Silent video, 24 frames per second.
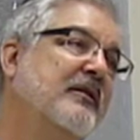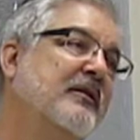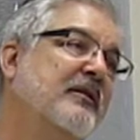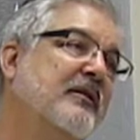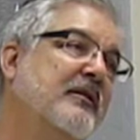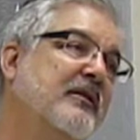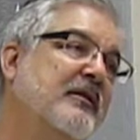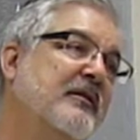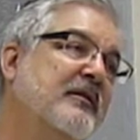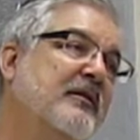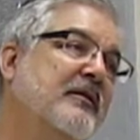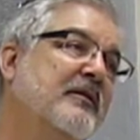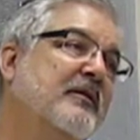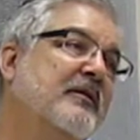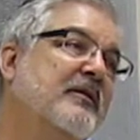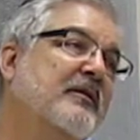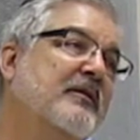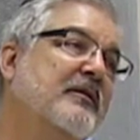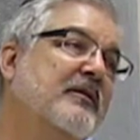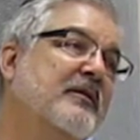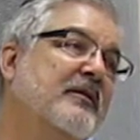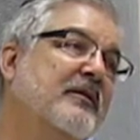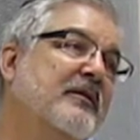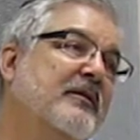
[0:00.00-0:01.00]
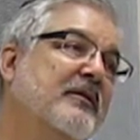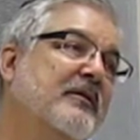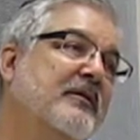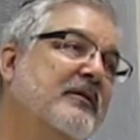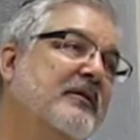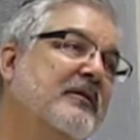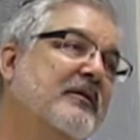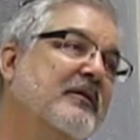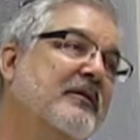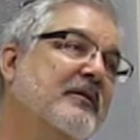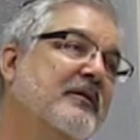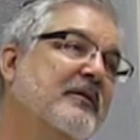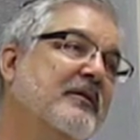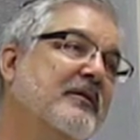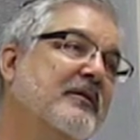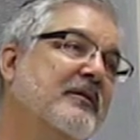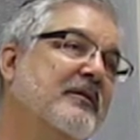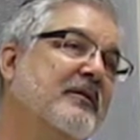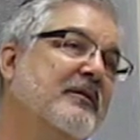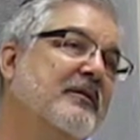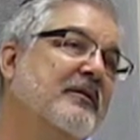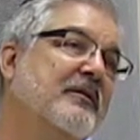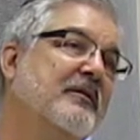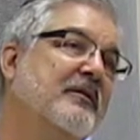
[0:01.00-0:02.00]

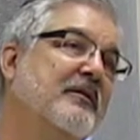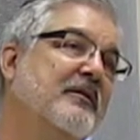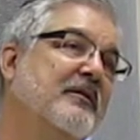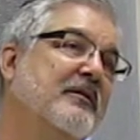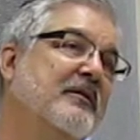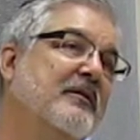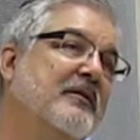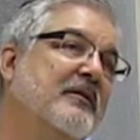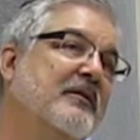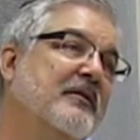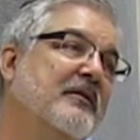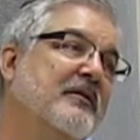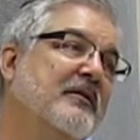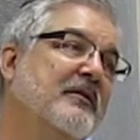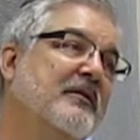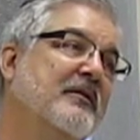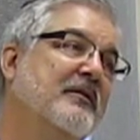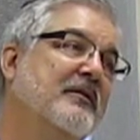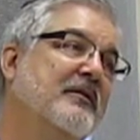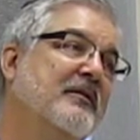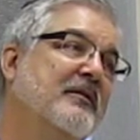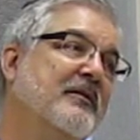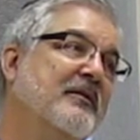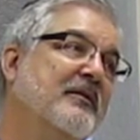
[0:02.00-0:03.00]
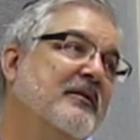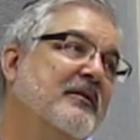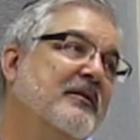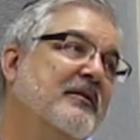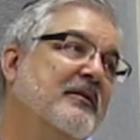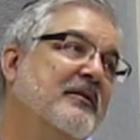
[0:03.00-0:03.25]
[no speech]